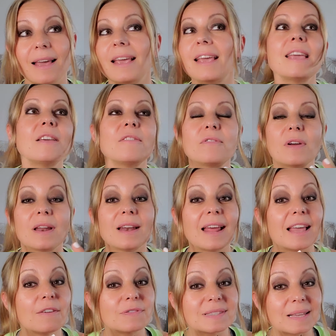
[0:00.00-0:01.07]
even
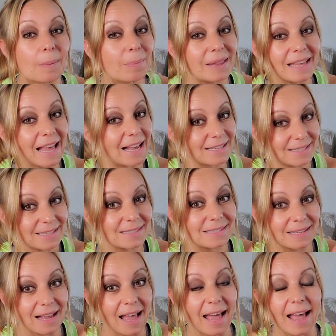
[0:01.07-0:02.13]
if somebody has
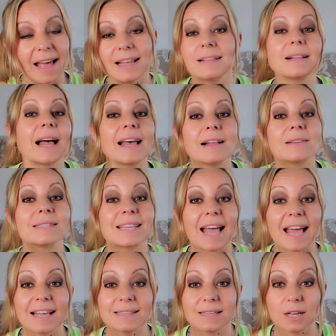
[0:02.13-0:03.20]
a, else
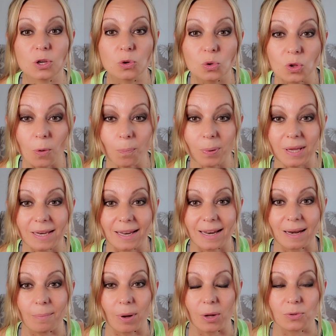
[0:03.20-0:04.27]
has a good
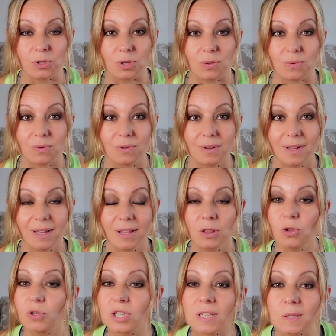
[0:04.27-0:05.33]
opinion about you
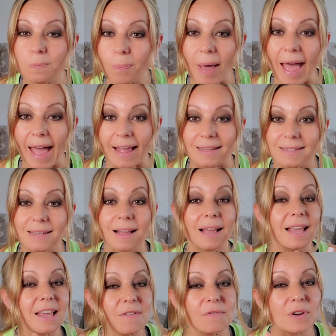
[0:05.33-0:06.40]
not just bad
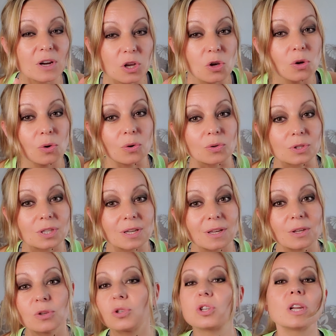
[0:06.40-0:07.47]
even good
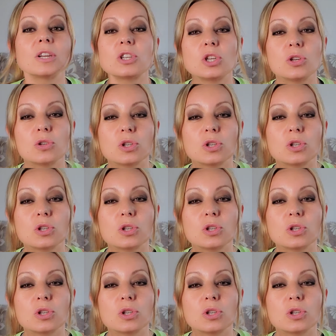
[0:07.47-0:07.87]
you, sh- you